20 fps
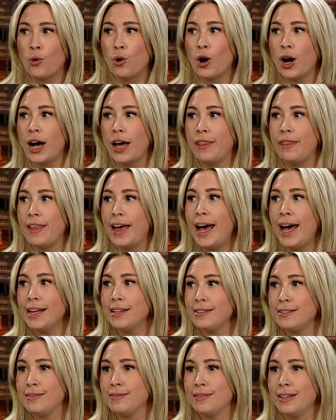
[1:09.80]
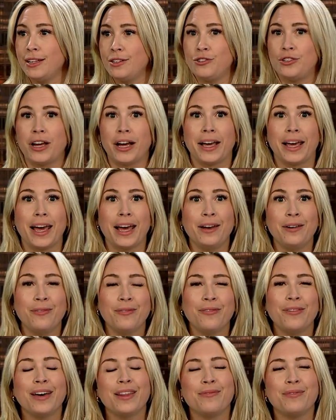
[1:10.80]
more on that, let's check in
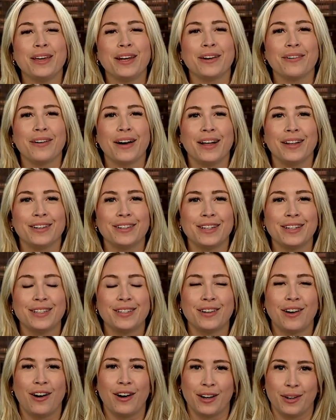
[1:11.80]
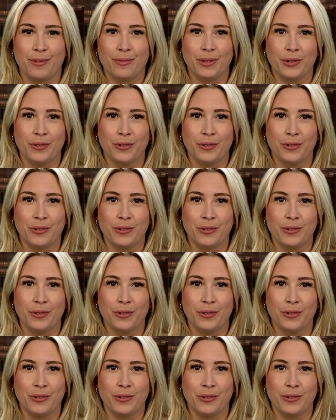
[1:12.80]
with meteorologist Autumn